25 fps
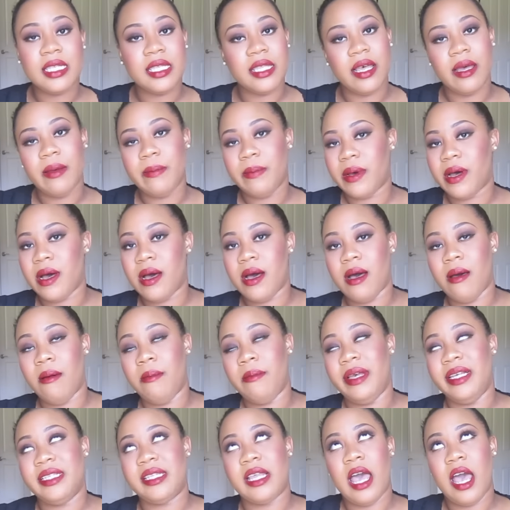lip
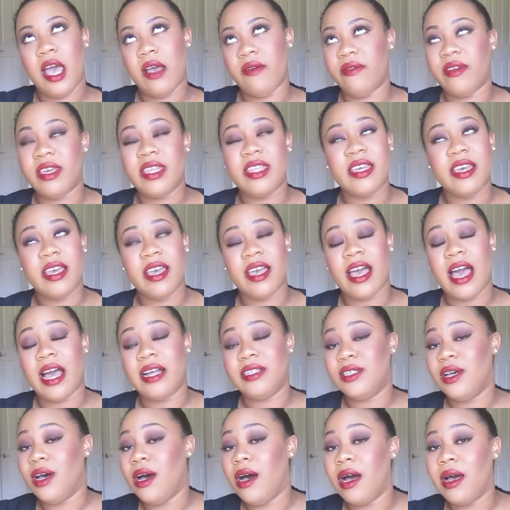balm is everything.
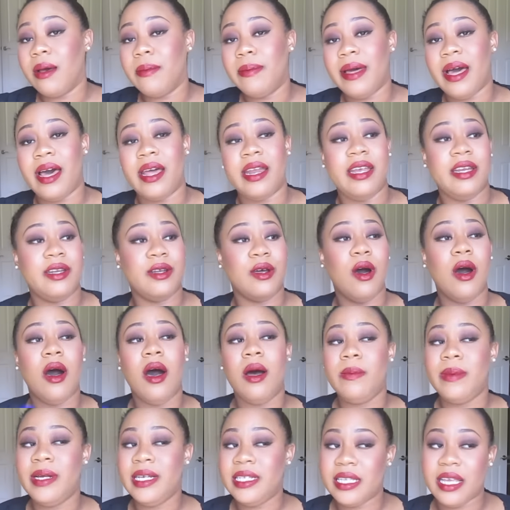I talk about it in
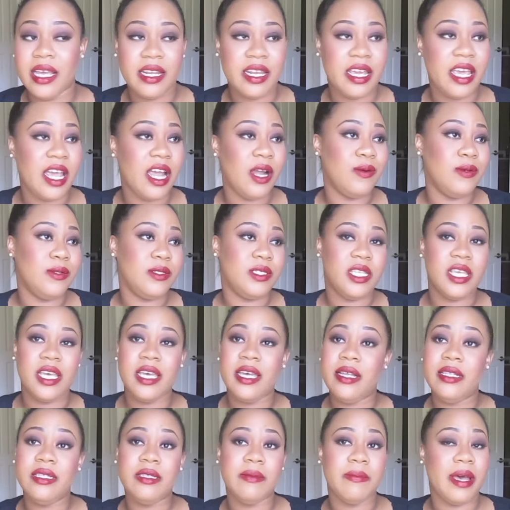all my skincare
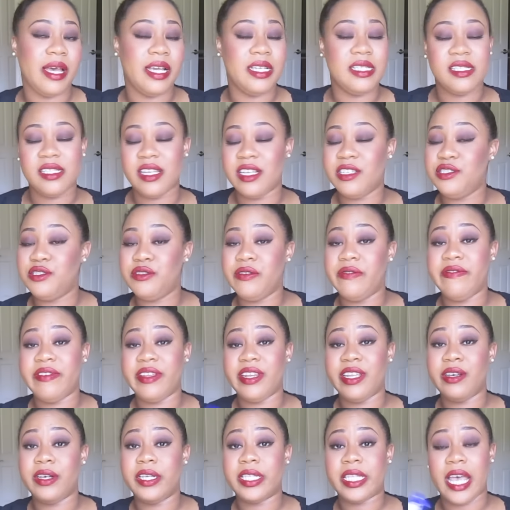routines, my essential
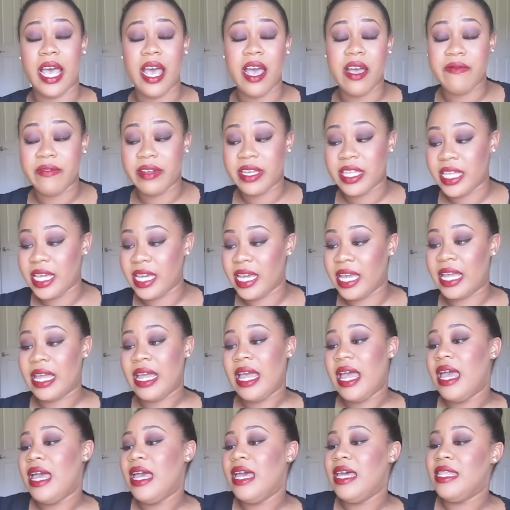videos,
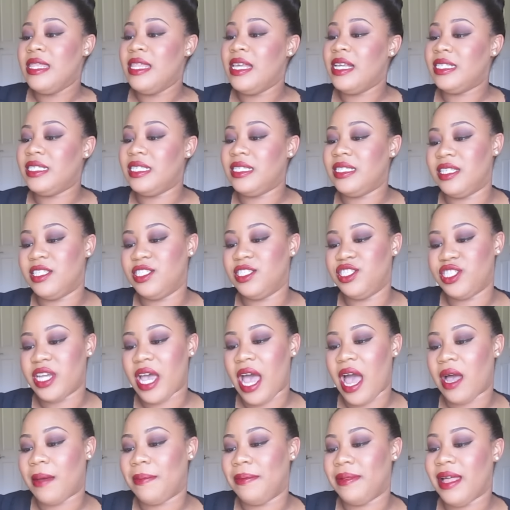everything. This is the
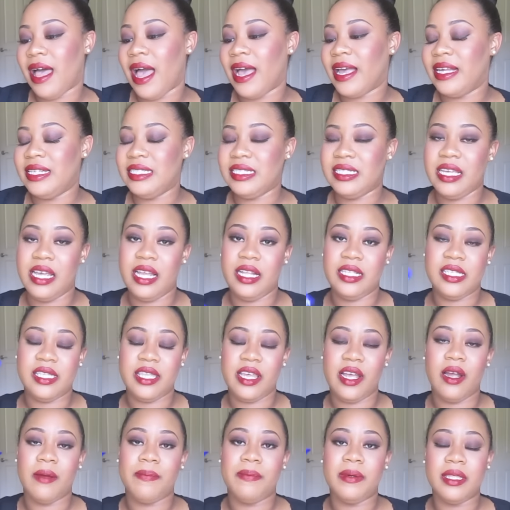Jack Black Intense
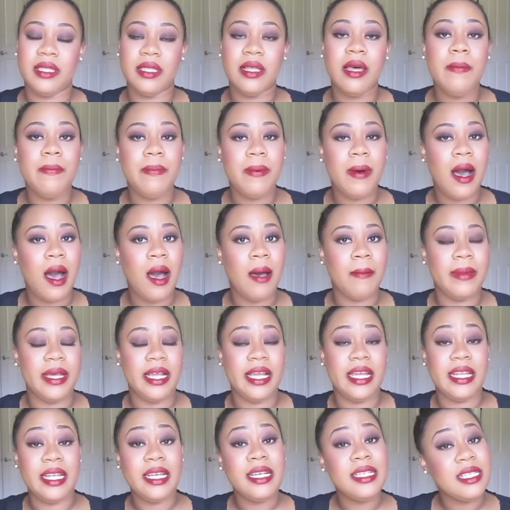Therapy Lip Balm.
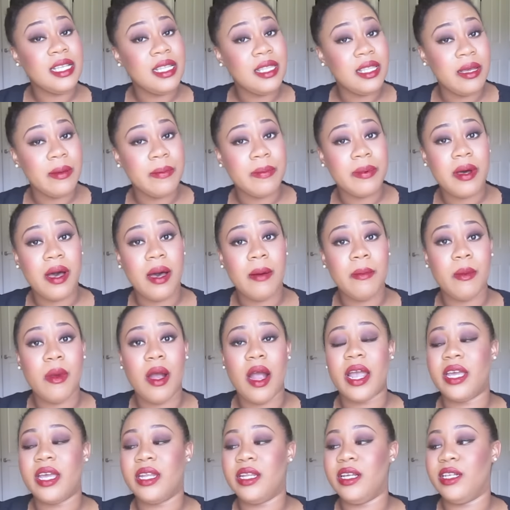It is a lip balm
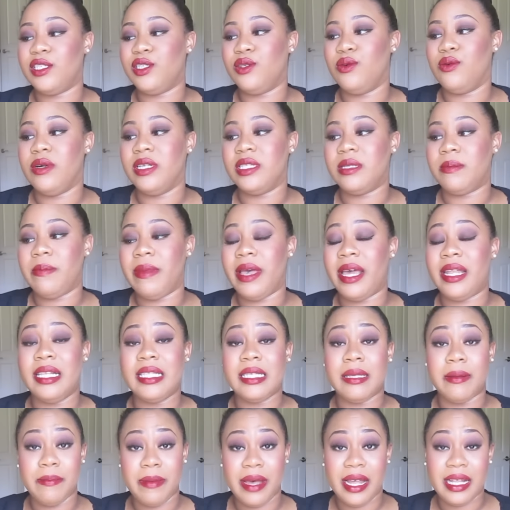marketed towards men.
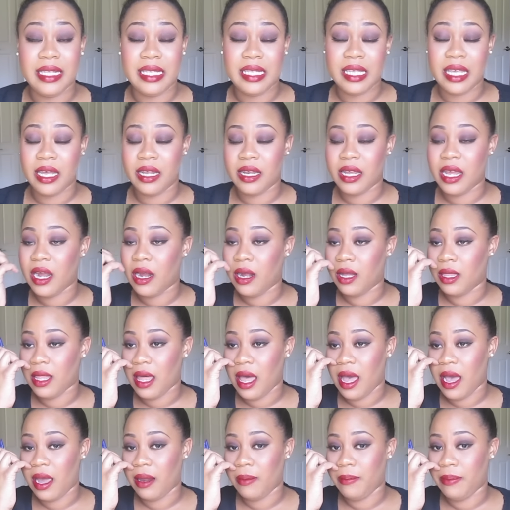It's a men's skincare
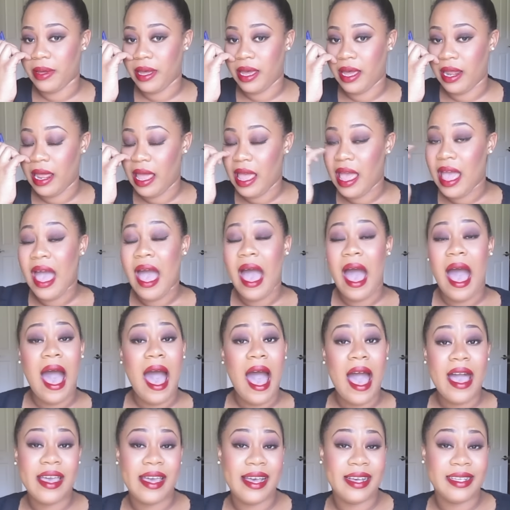line, but
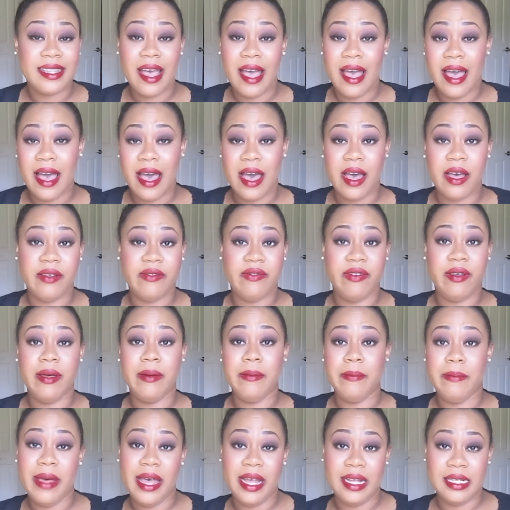I guess I have
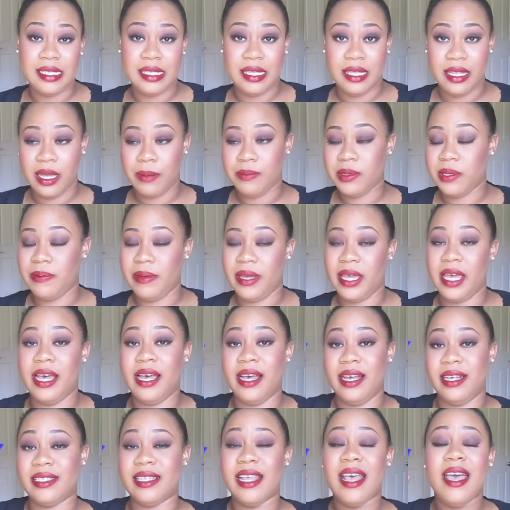men's lips
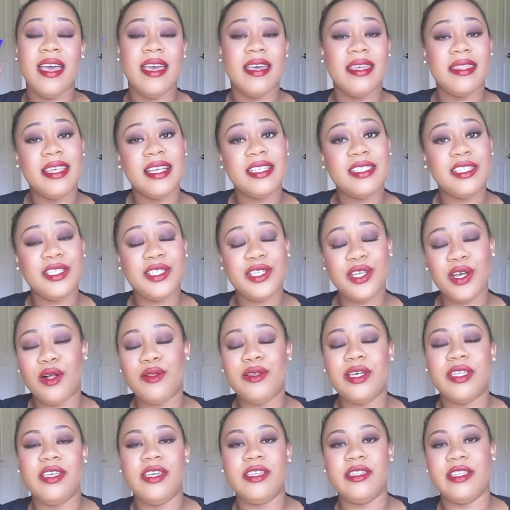because this is the
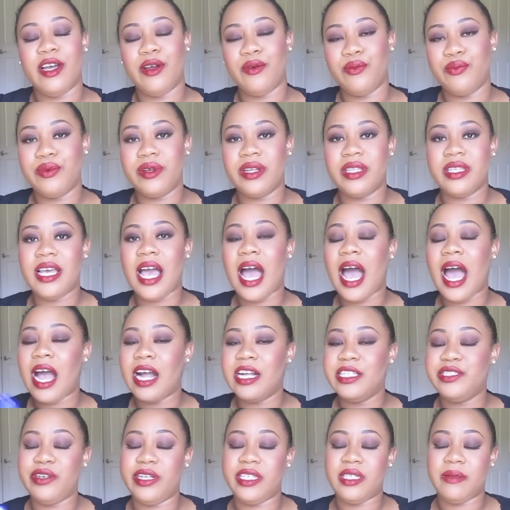only thing that really
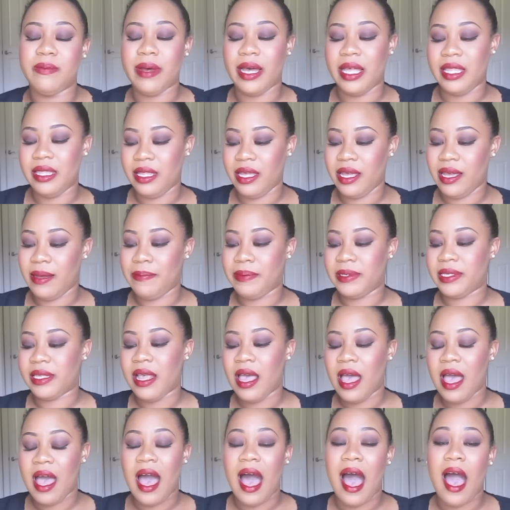hydrates my lips.
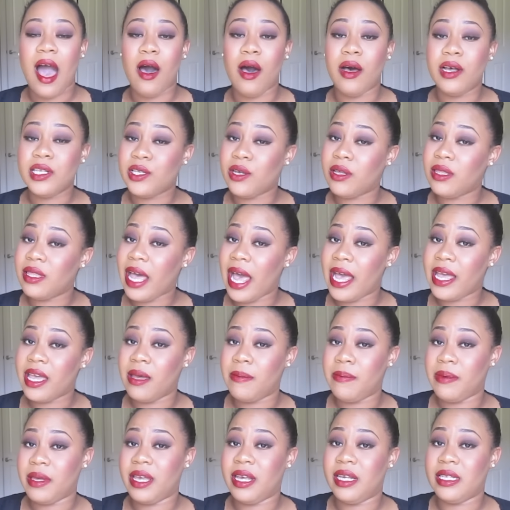I also like
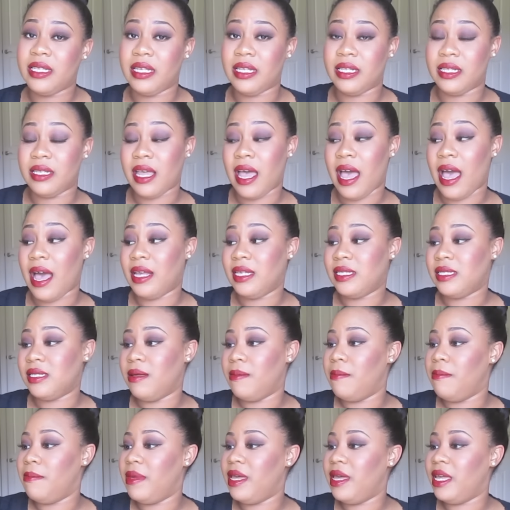it because it has
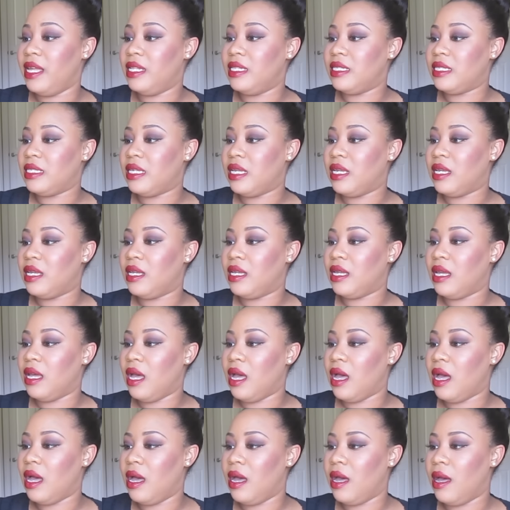the mint
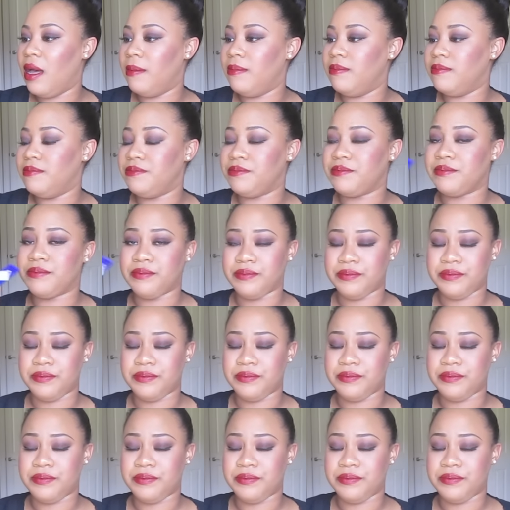um,